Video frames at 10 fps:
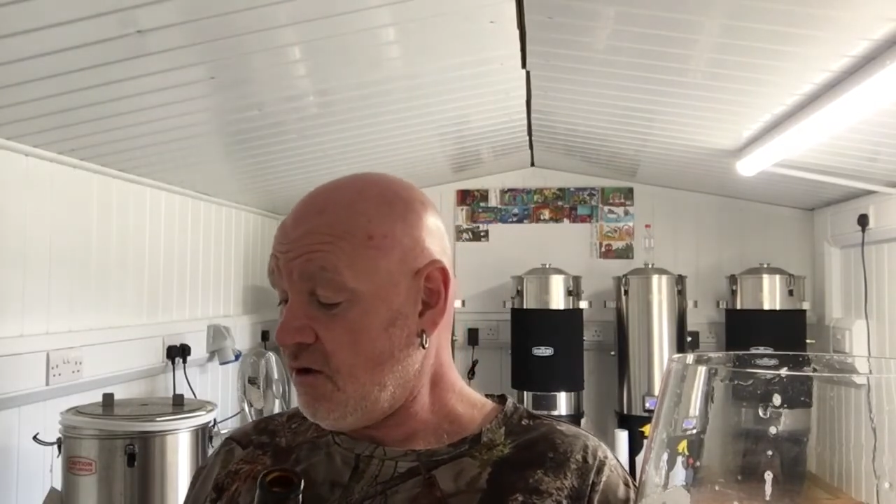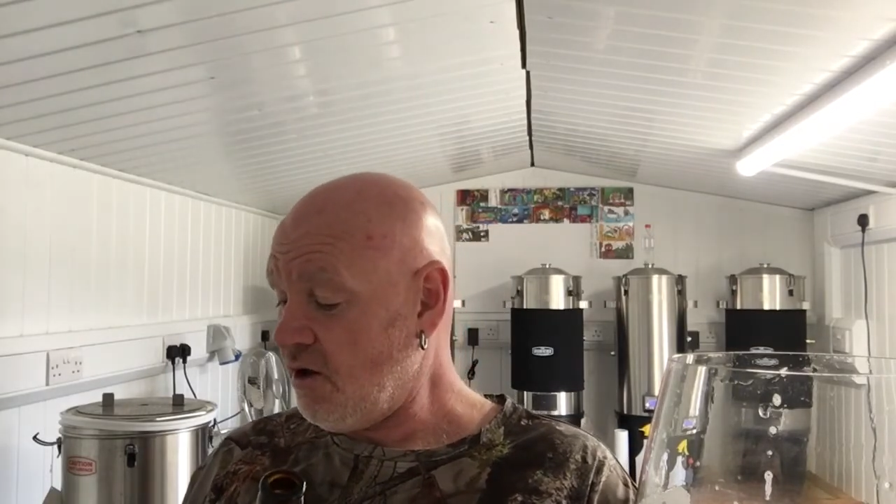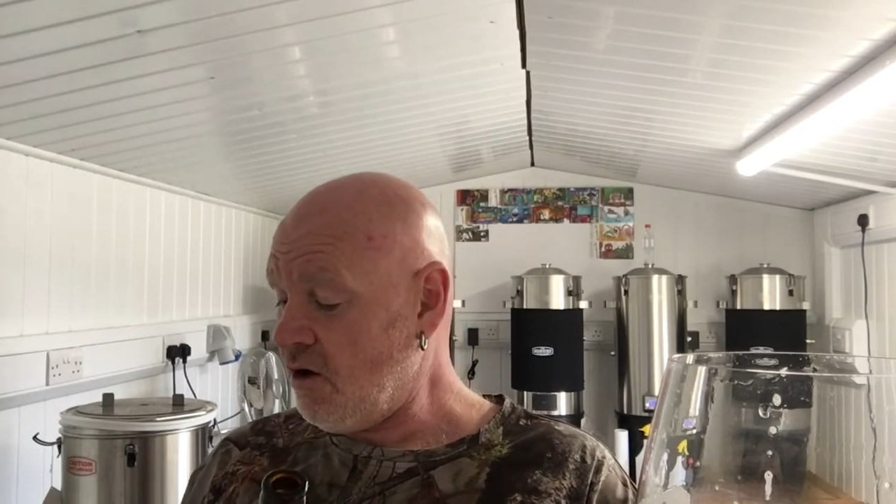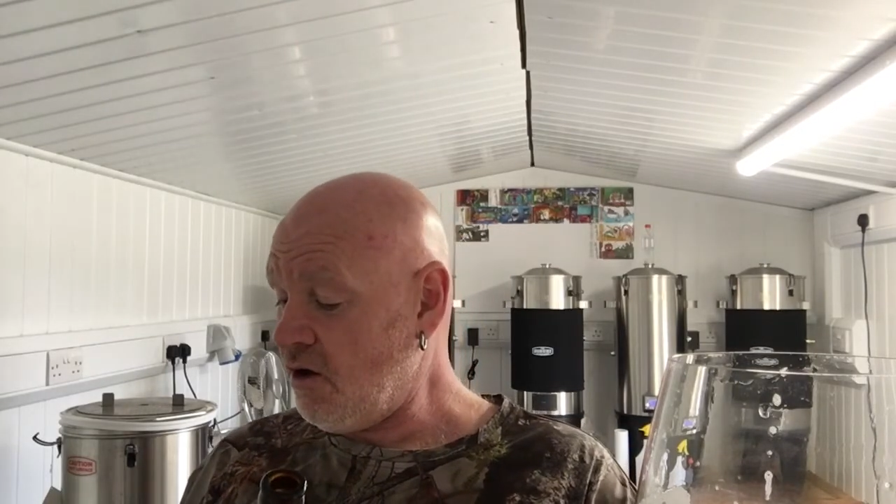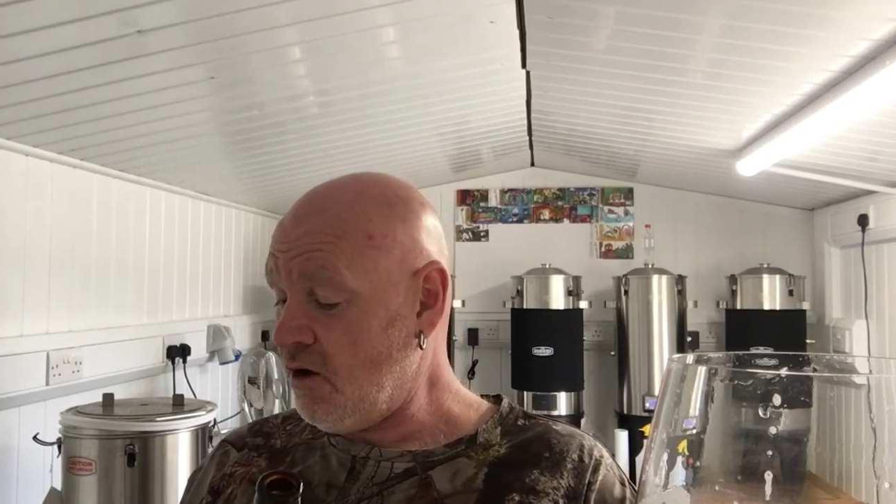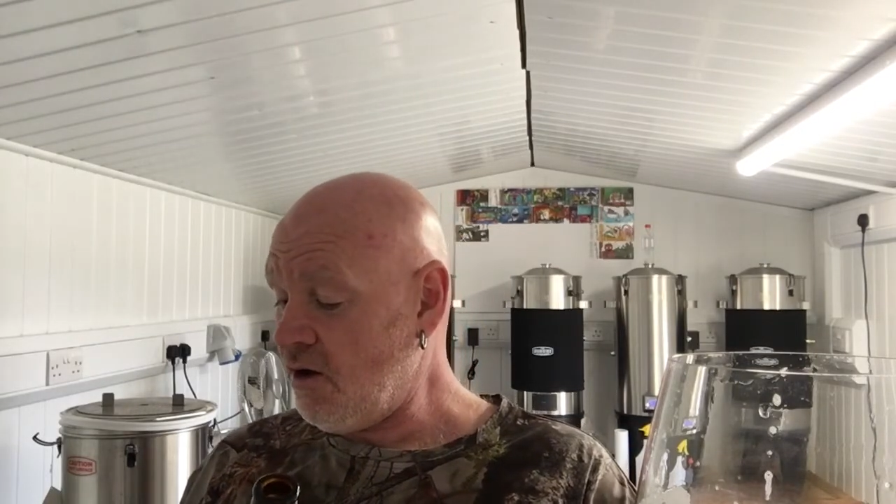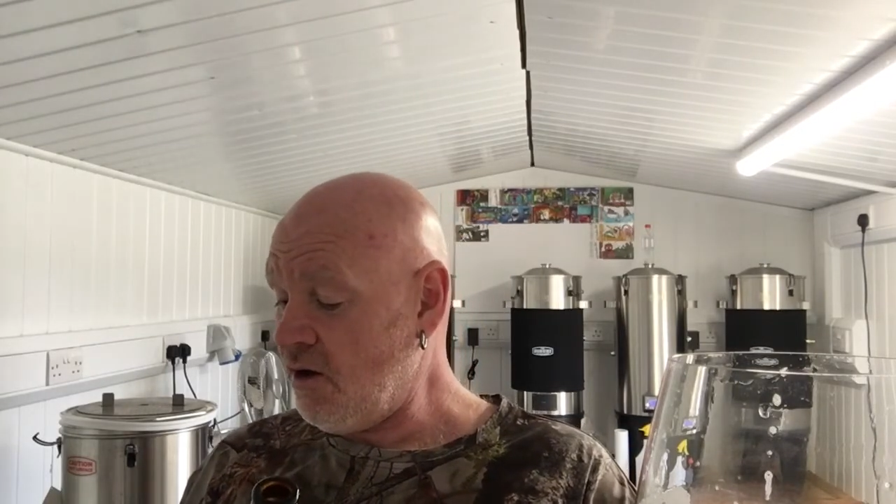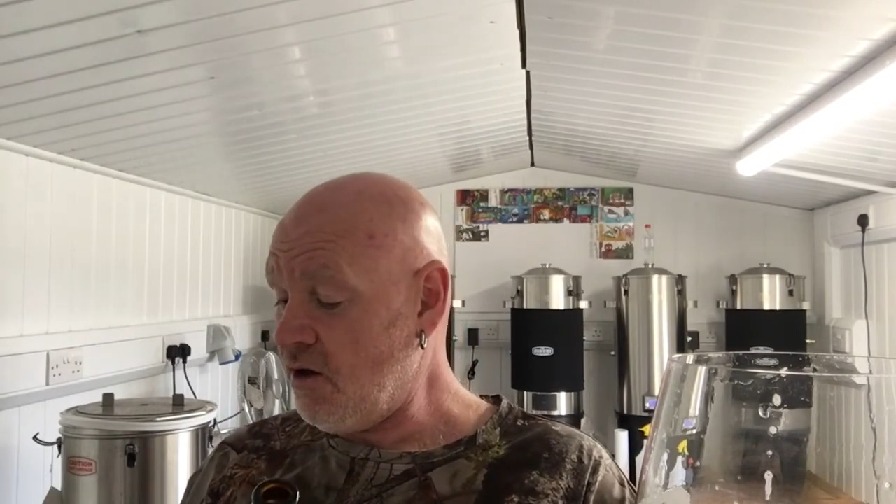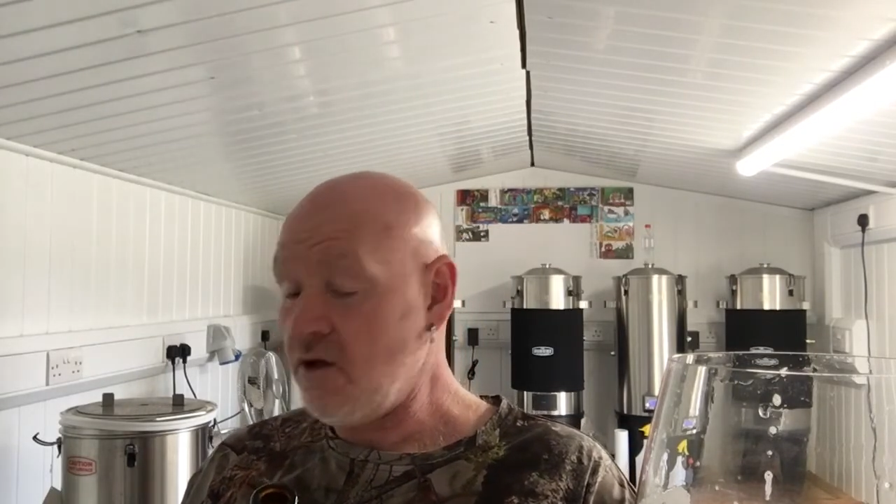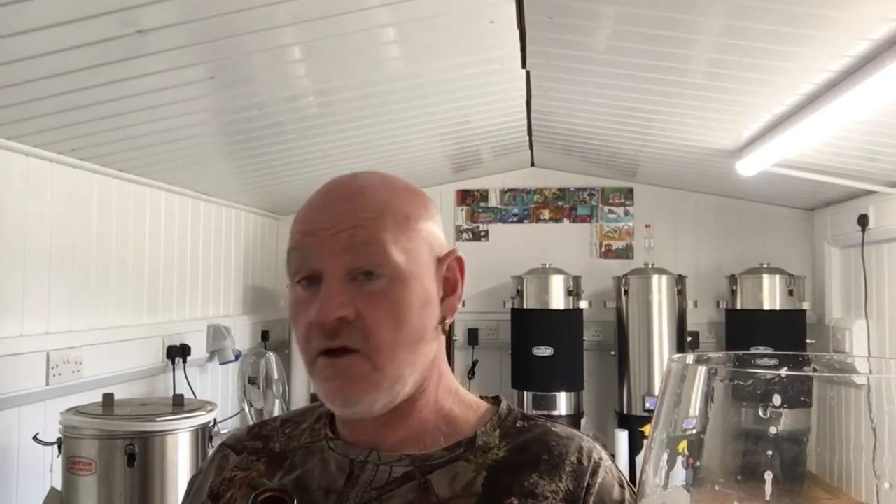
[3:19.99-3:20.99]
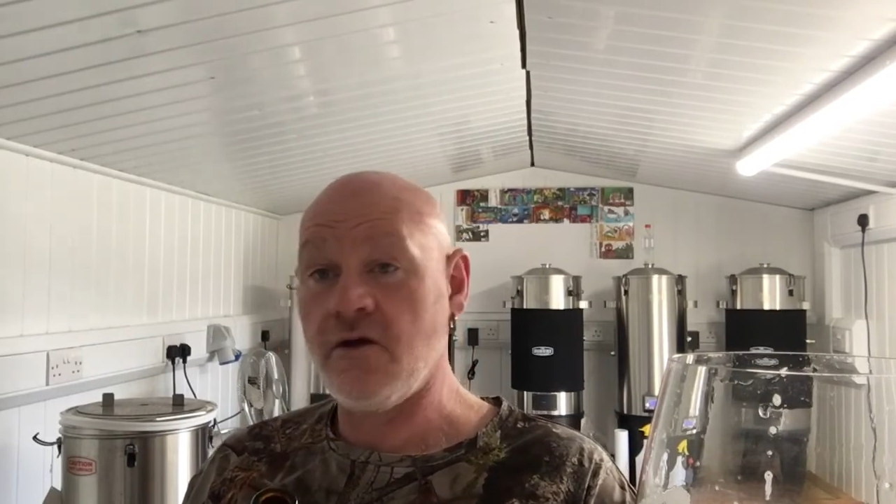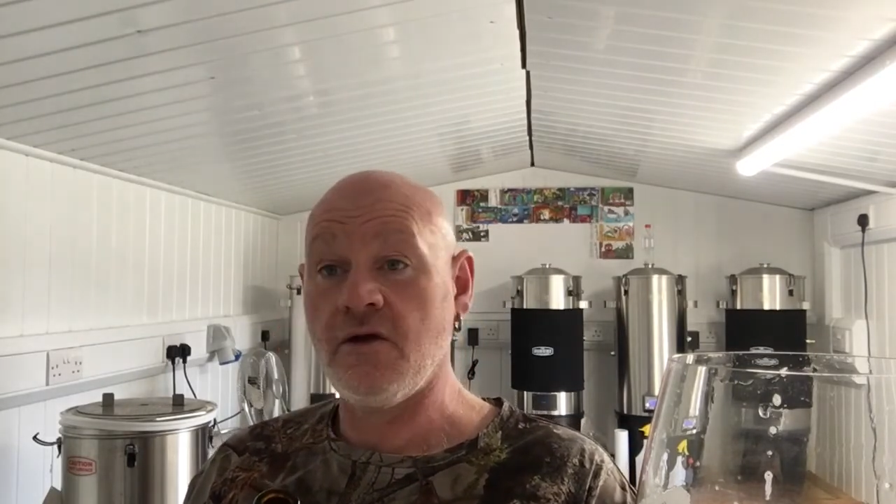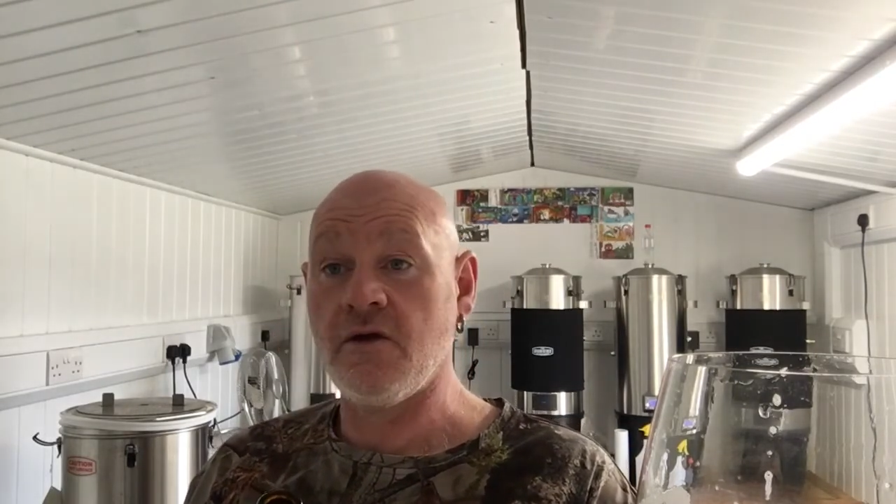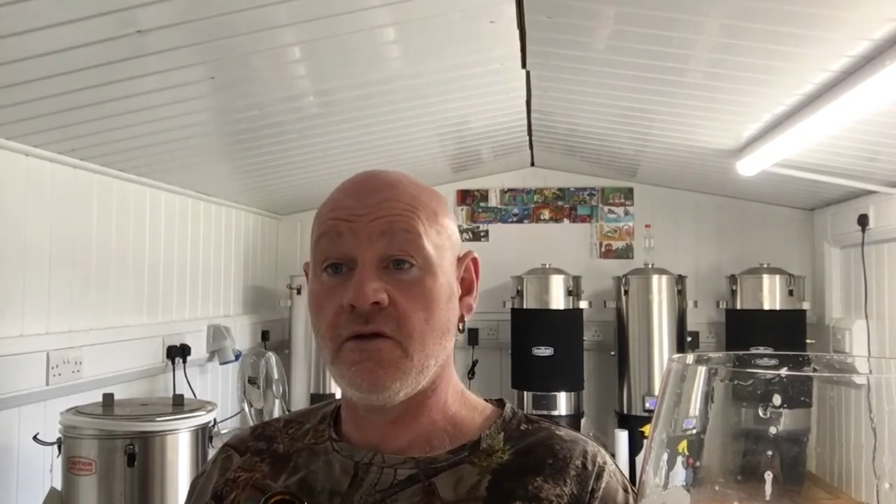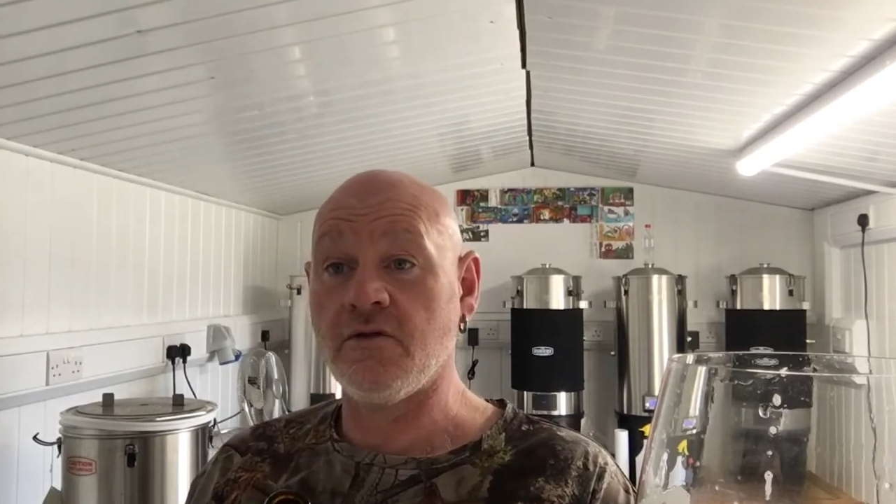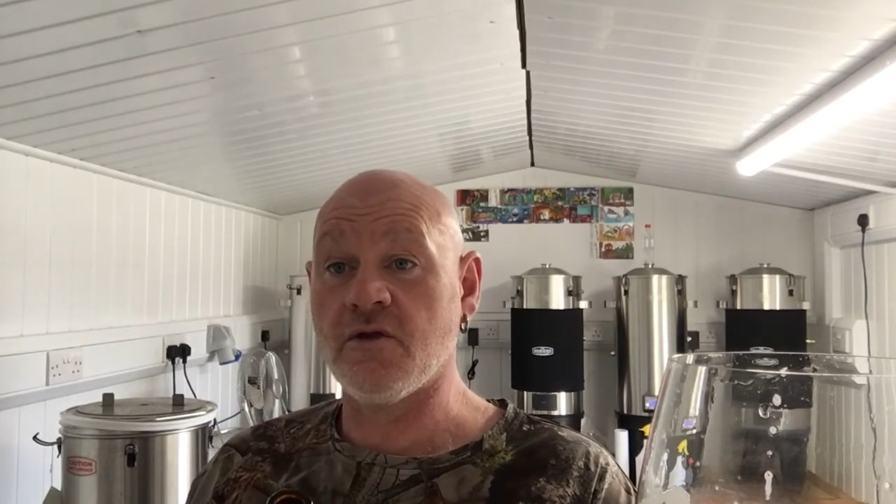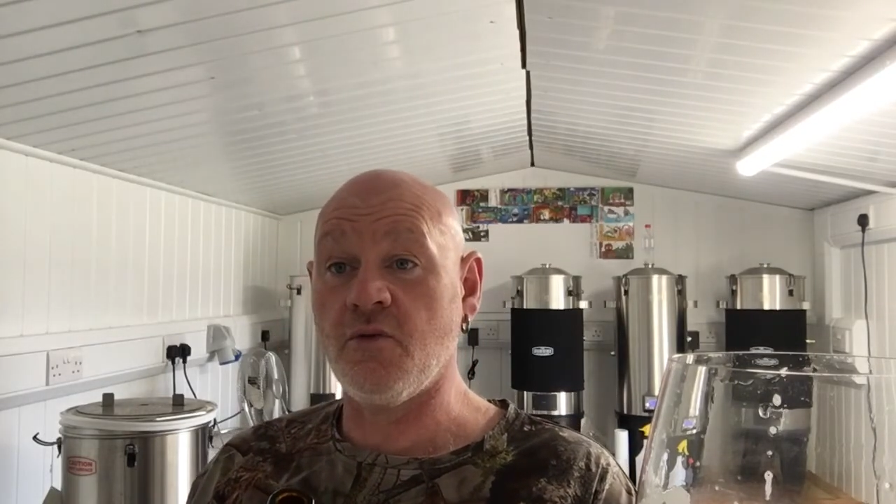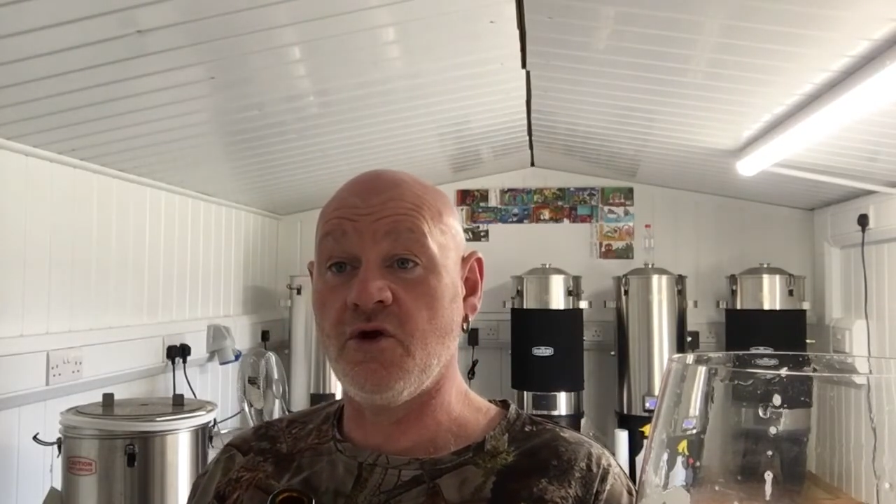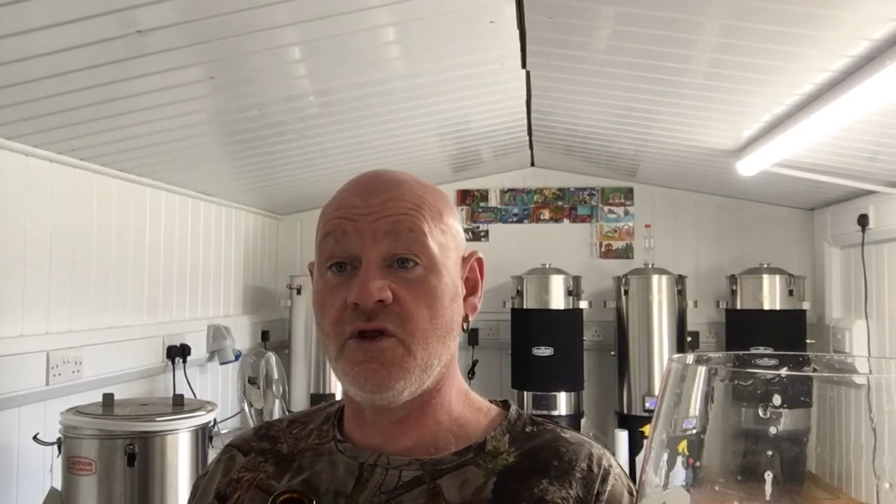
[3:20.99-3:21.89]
The one